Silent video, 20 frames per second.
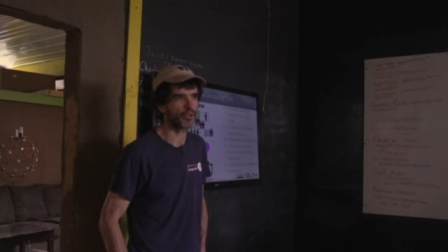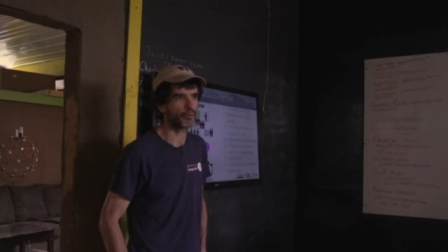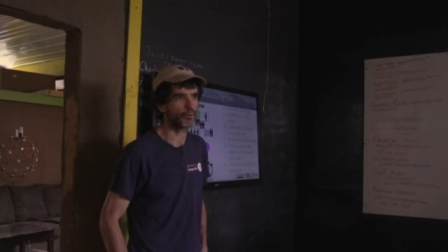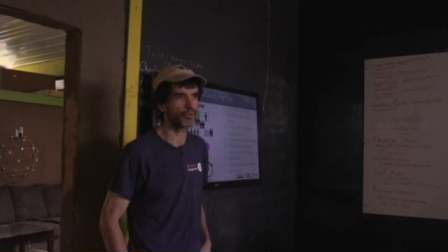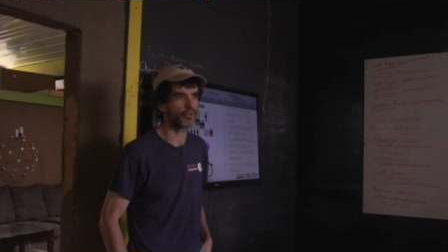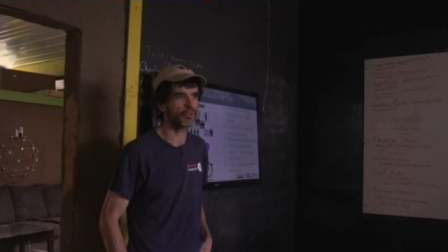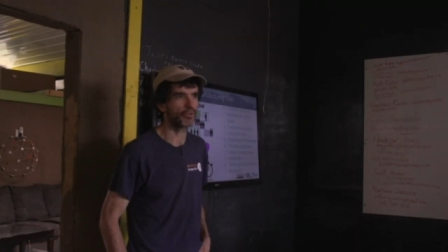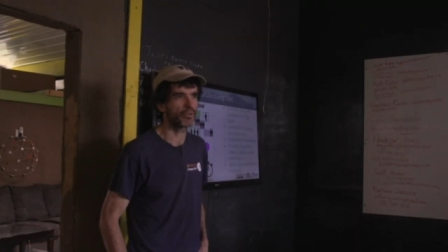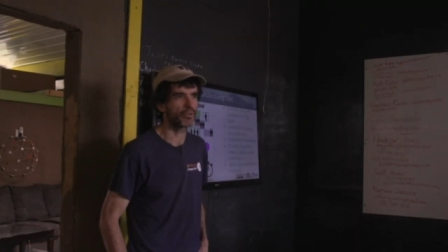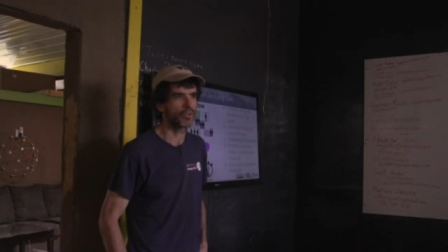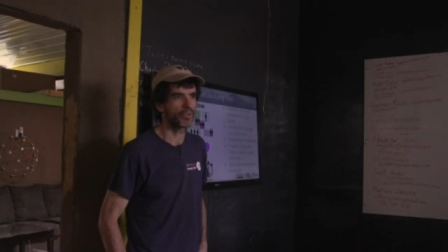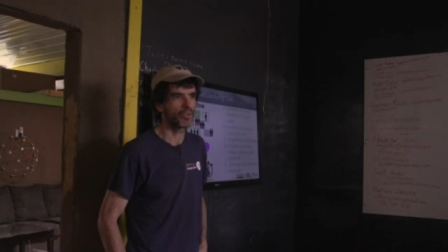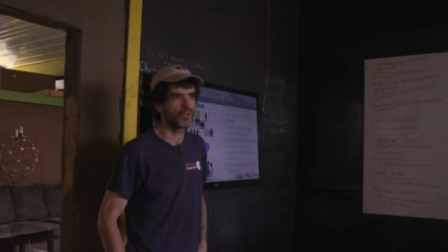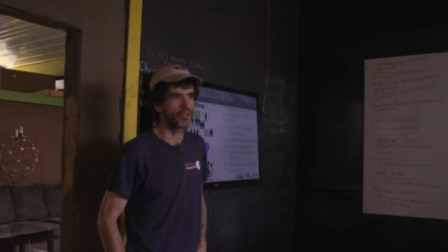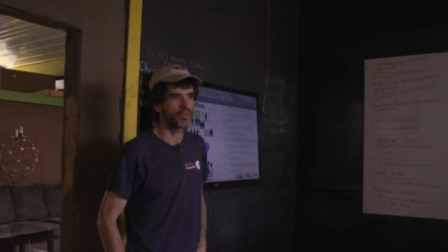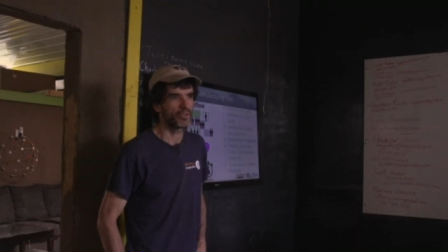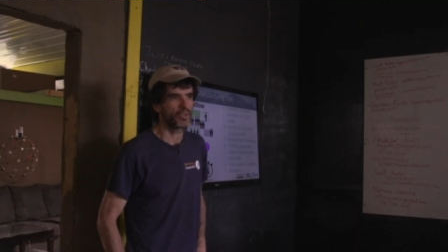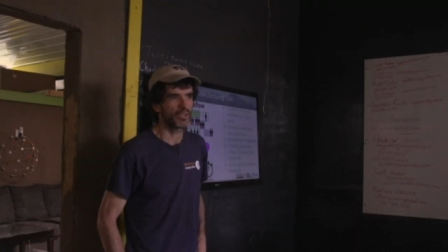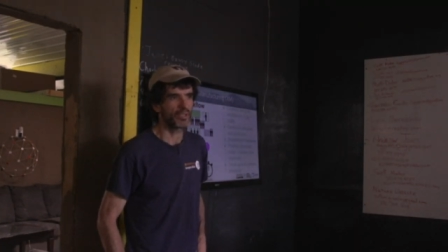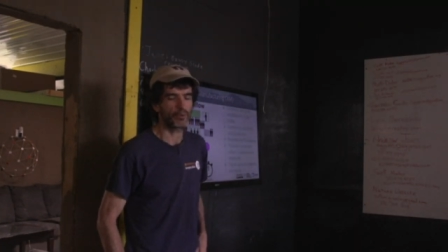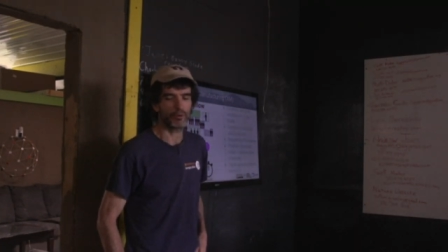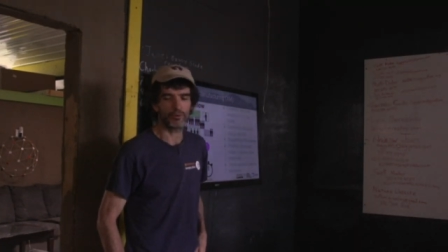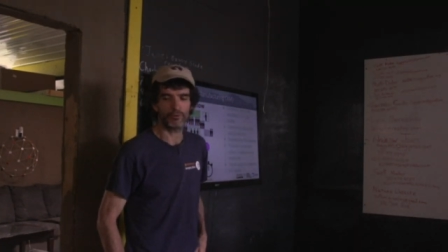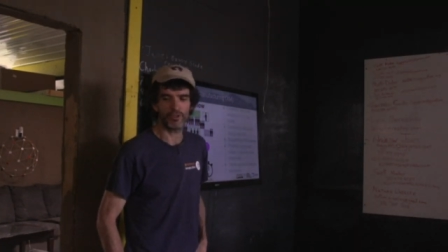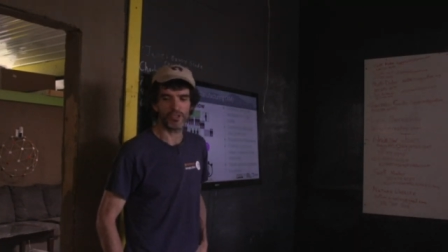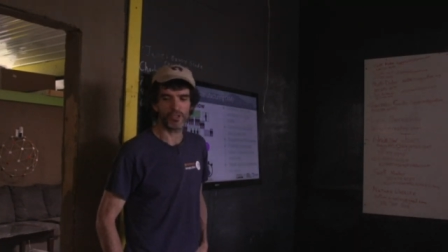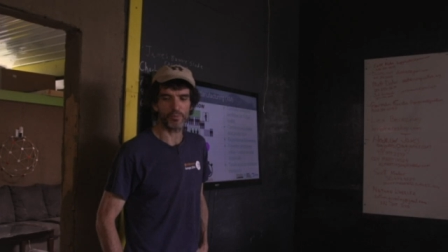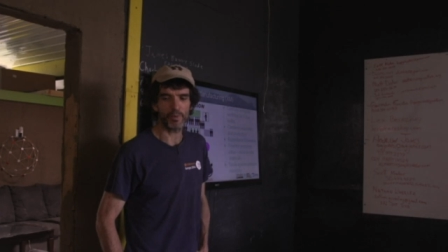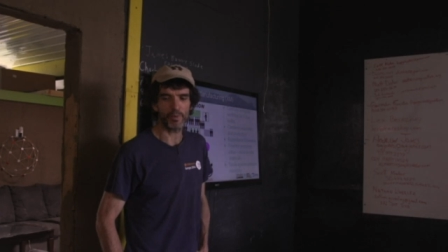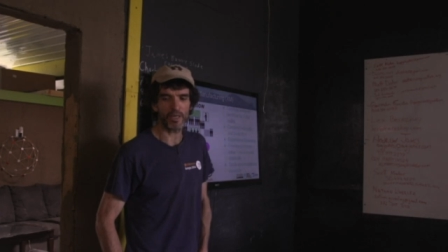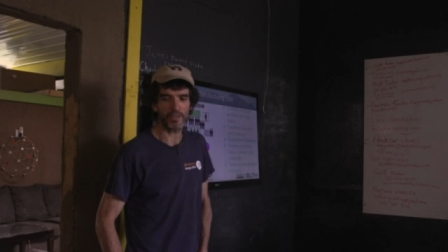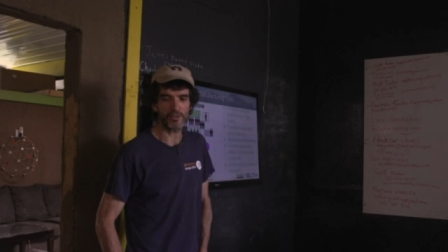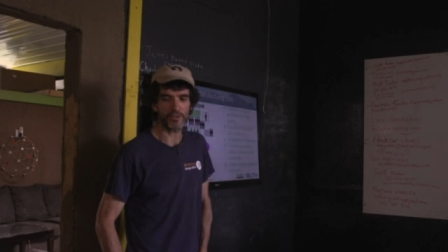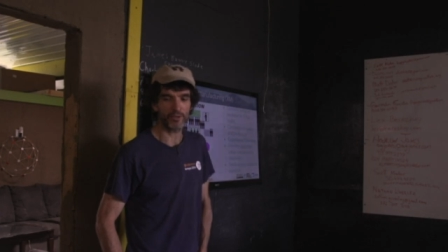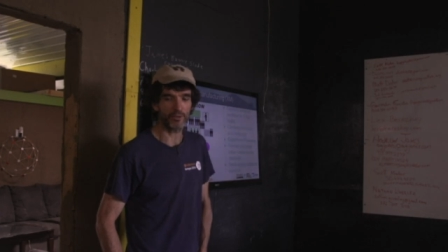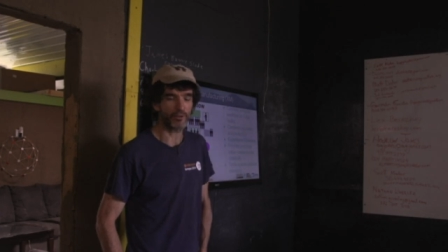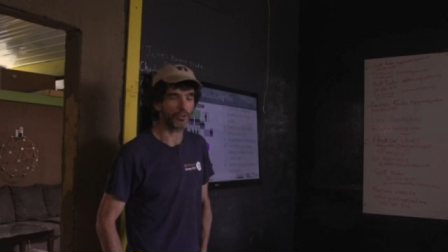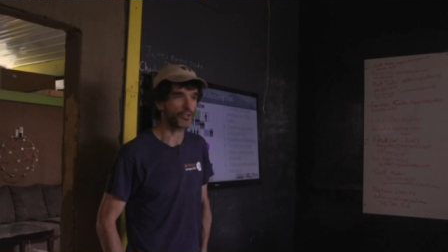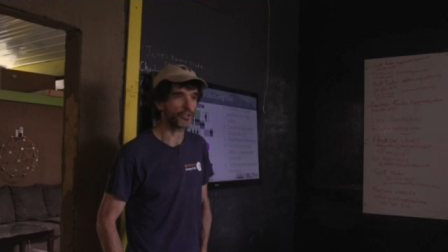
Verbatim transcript: They were a response to